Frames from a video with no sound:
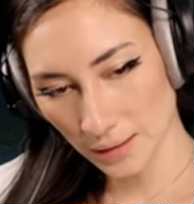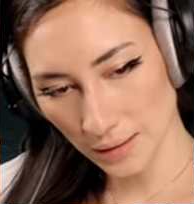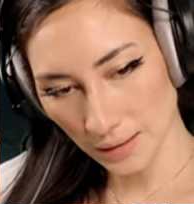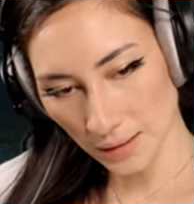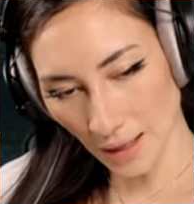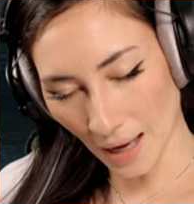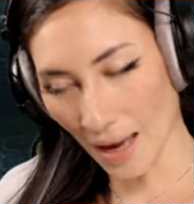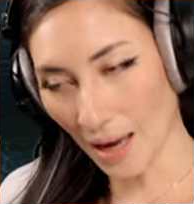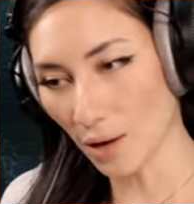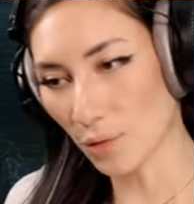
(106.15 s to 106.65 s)

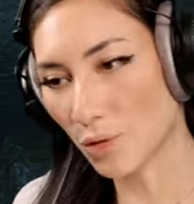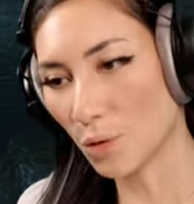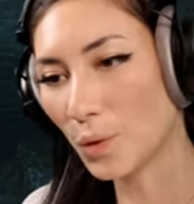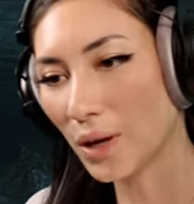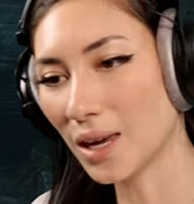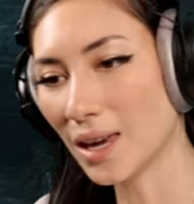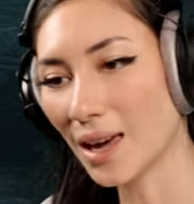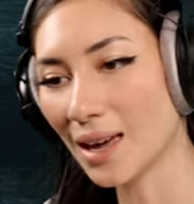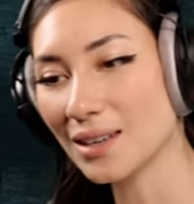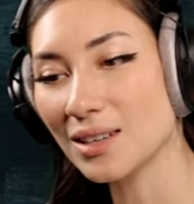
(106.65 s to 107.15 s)
Hey, the
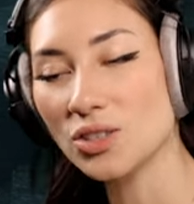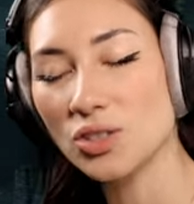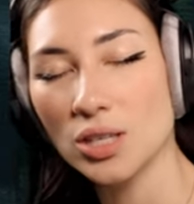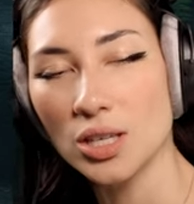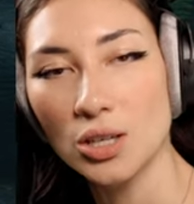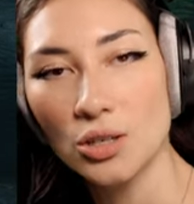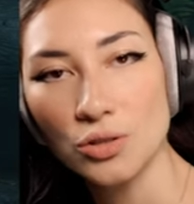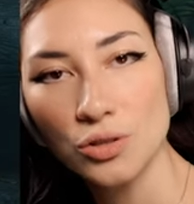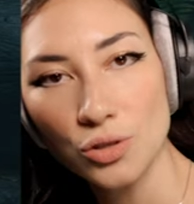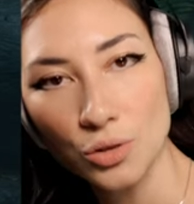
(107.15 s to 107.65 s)
weekend is
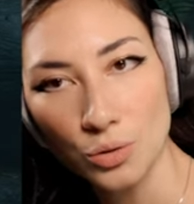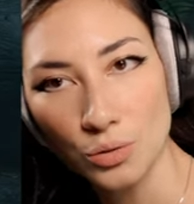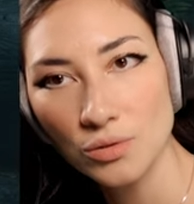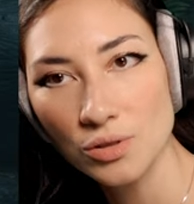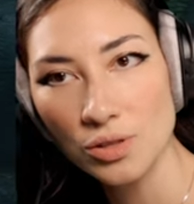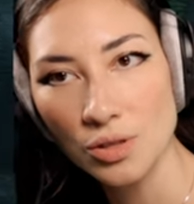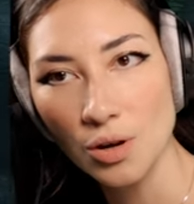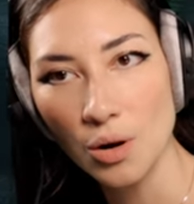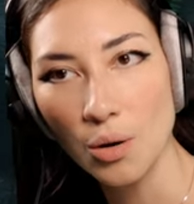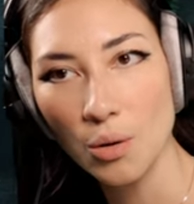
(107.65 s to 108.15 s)
here soon,
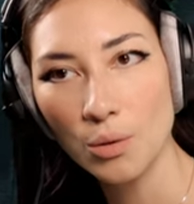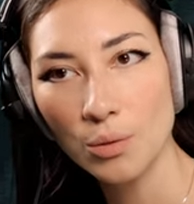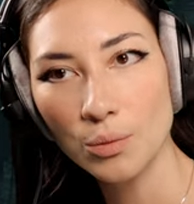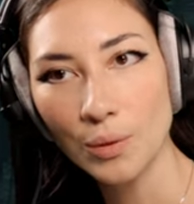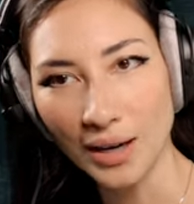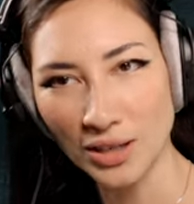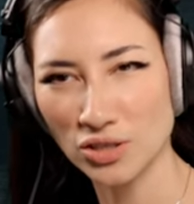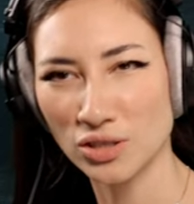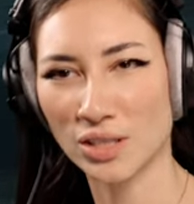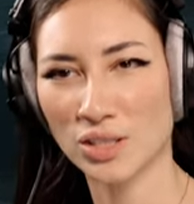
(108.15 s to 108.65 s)
so
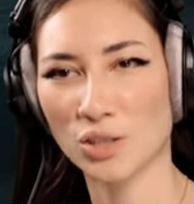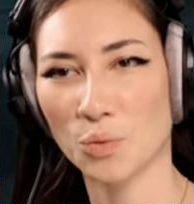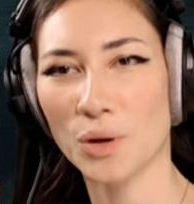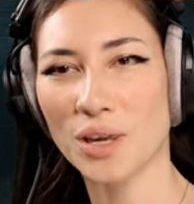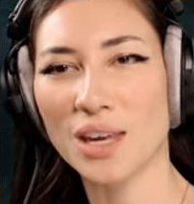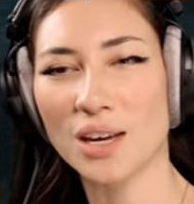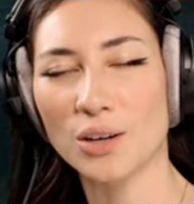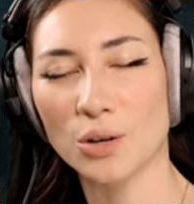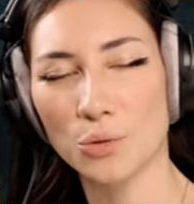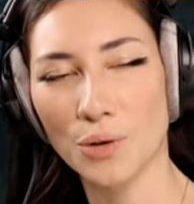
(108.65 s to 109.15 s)
actually it's the
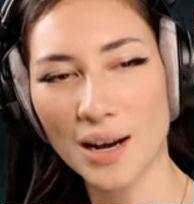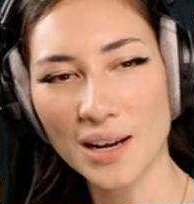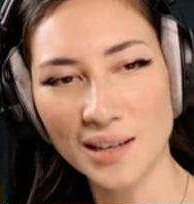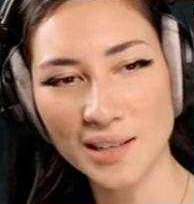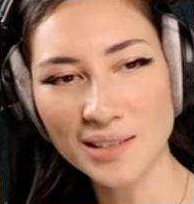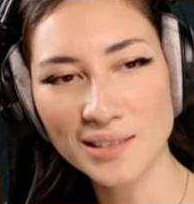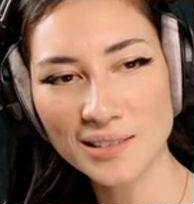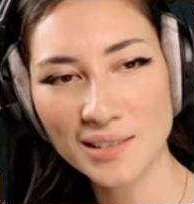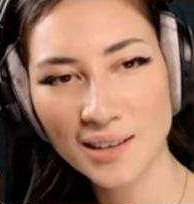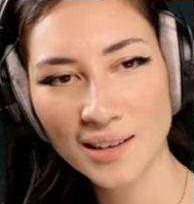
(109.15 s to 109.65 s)
weekend
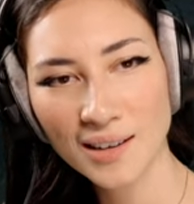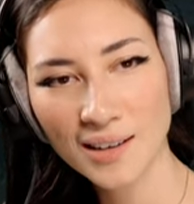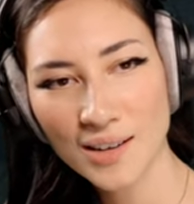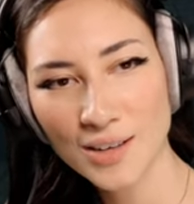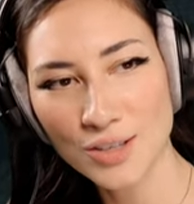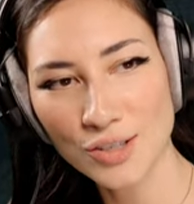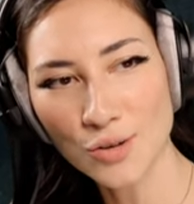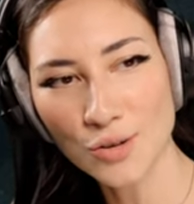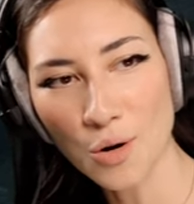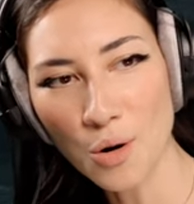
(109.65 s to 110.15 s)
already.
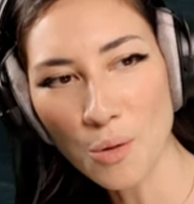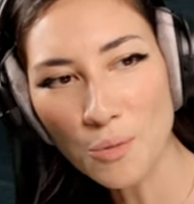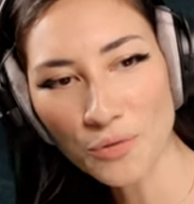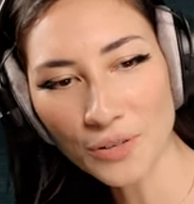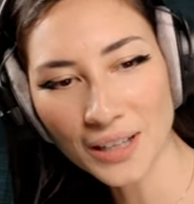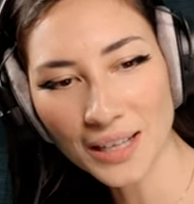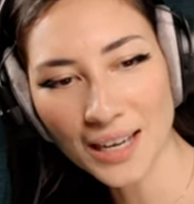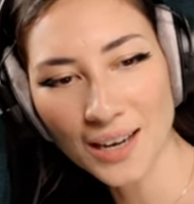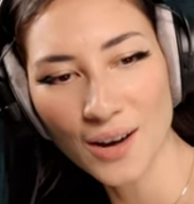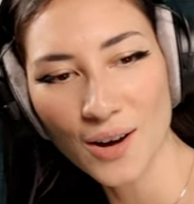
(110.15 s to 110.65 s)
So
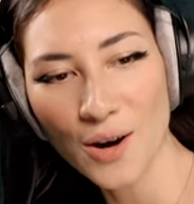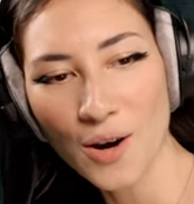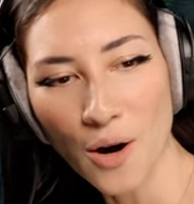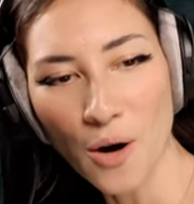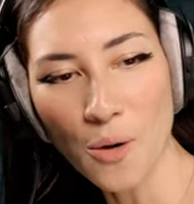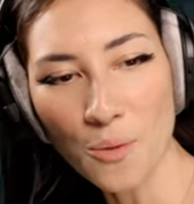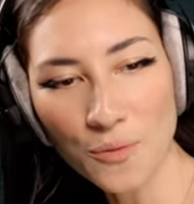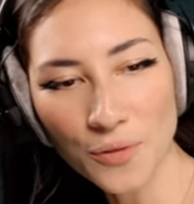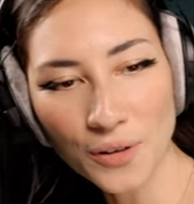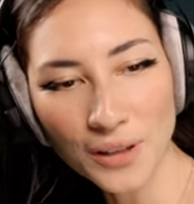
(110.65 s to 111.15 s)
hopefully
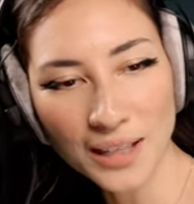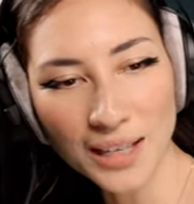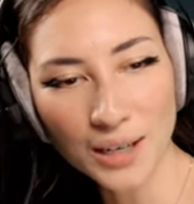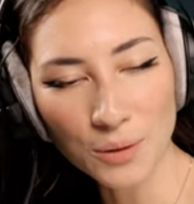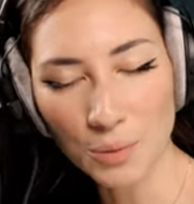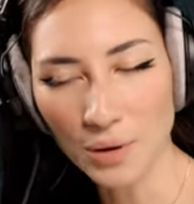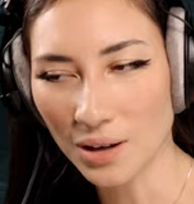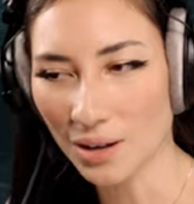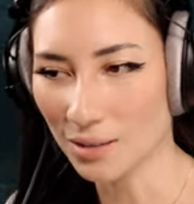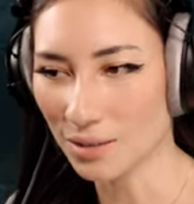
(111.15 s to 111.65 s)
hopefully
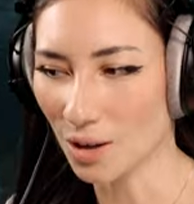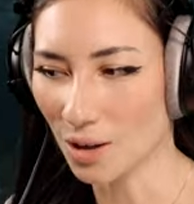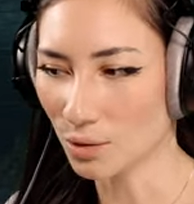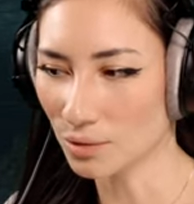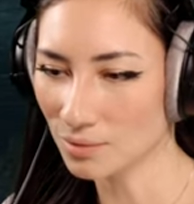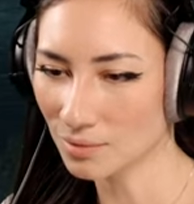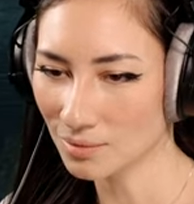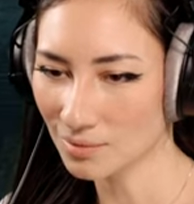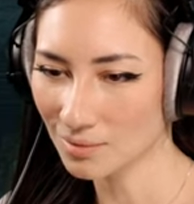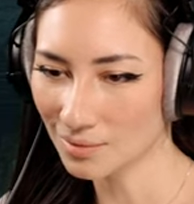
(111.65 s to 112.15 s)
well no.
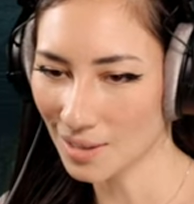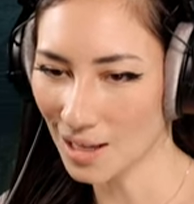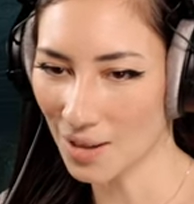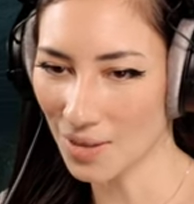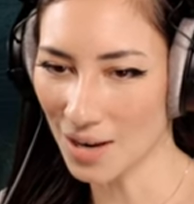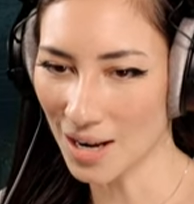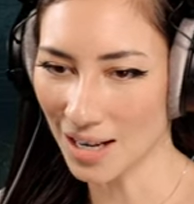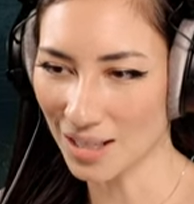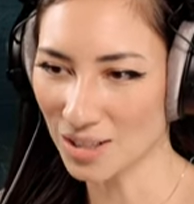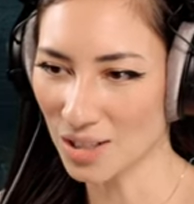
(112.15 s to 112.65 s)
In the
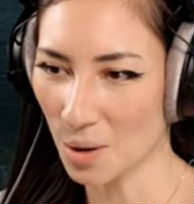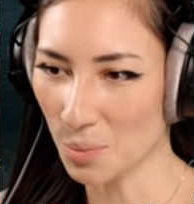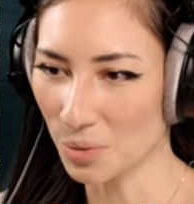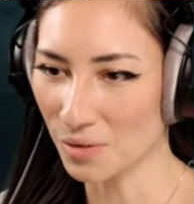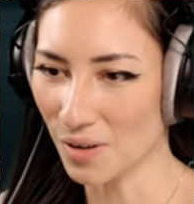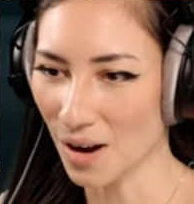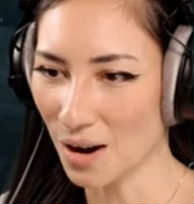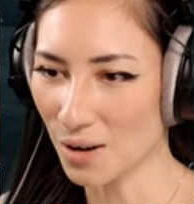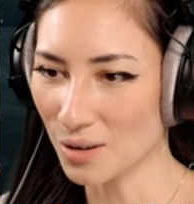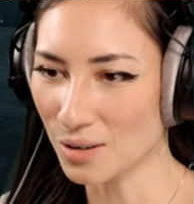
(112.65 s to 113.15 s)
next couple of
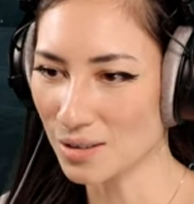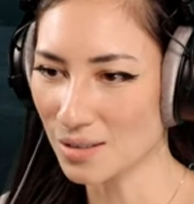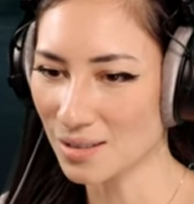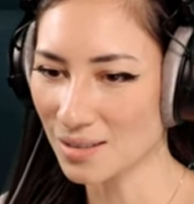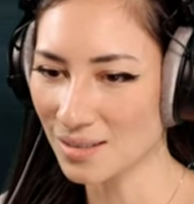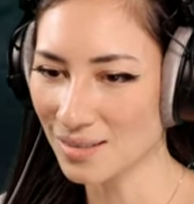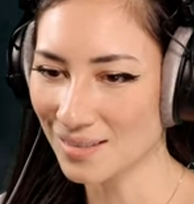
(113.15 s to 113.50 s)
hours.